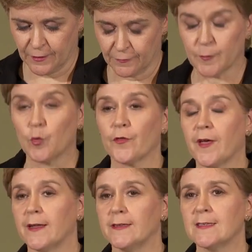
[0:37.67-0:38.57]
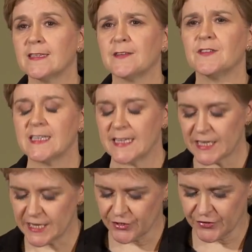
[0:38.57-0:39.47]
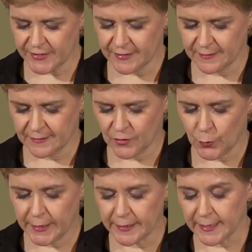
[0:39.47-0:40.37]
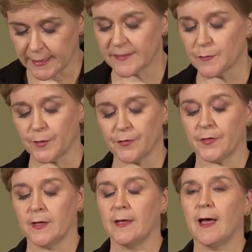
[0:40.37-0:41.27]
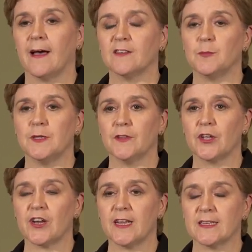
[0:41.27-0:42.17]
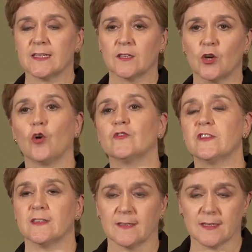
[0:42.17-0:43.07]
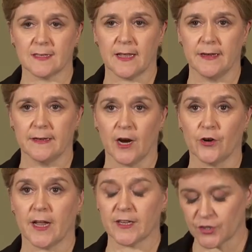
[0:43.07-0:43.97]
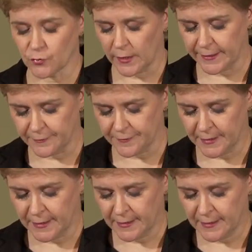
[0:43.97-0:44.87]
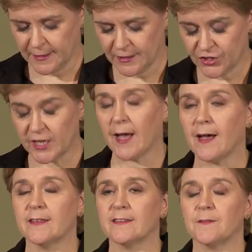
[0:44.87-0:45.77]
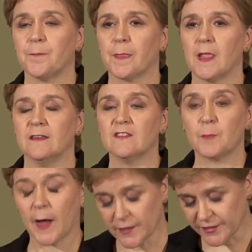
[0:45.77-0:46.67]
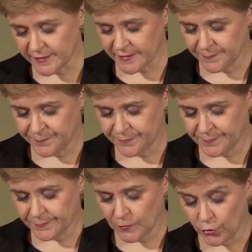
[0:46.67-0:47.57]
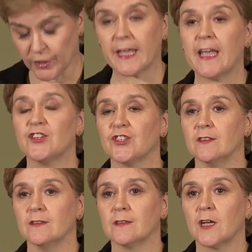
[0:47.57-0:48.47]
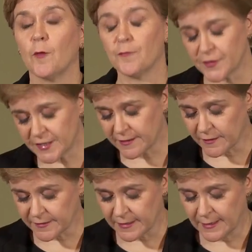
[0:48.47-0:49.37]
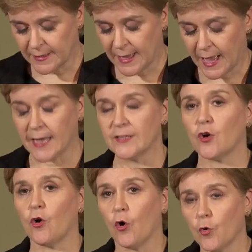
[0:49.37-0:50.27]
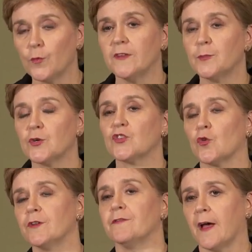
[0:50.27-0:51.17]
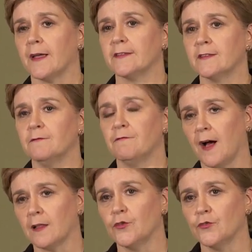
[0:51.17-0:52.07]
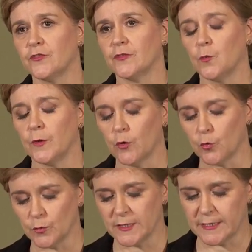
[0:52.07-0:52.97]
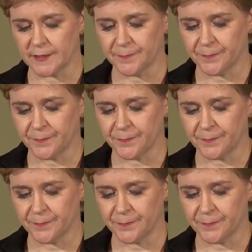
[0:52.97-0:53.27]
For more than 70 years, Queen Elizabeth has been the great constant in our national life. She has inspired us, on occasion comforted us, and always personified values we hold dear.